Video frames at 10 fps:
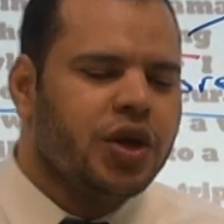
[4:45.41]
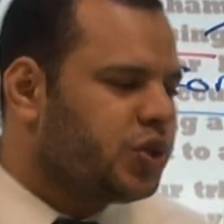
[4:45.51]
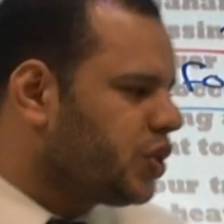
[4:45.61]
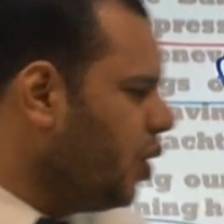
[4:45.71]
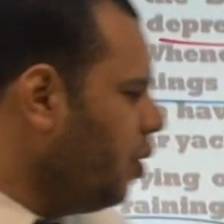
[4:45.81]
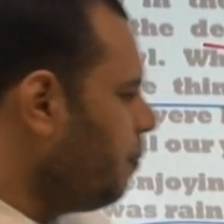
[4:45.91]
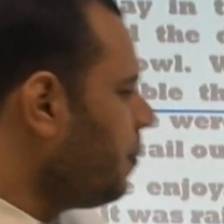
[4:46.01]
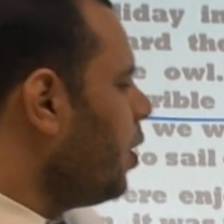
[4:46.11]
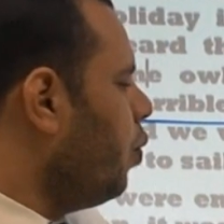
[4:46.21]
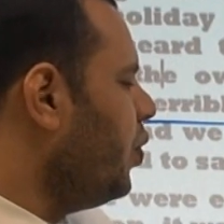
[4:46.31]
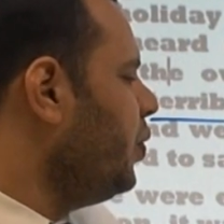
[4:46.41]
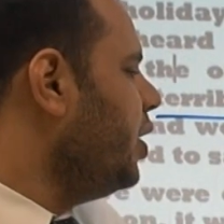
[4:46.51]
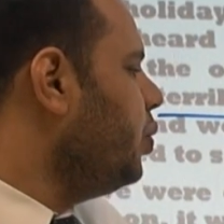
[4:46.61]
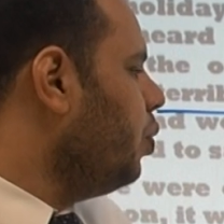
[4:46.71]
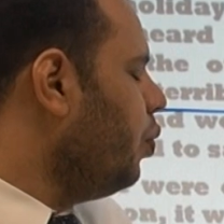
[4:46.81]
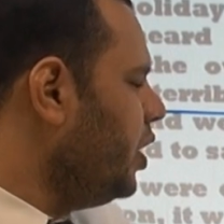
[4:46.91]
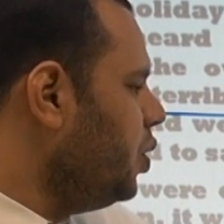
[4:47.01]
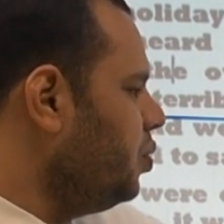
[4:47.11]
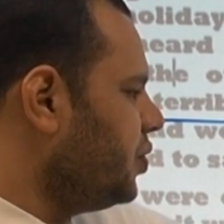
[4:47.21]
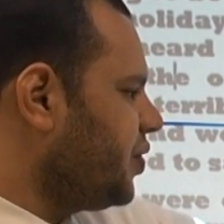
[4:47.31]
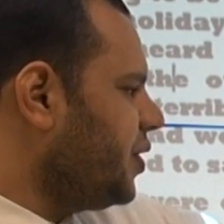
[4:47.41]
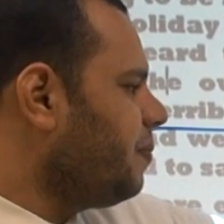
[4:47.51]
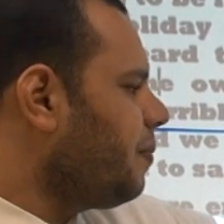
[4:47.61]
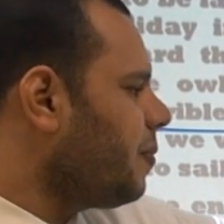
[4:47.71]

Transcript: So when we use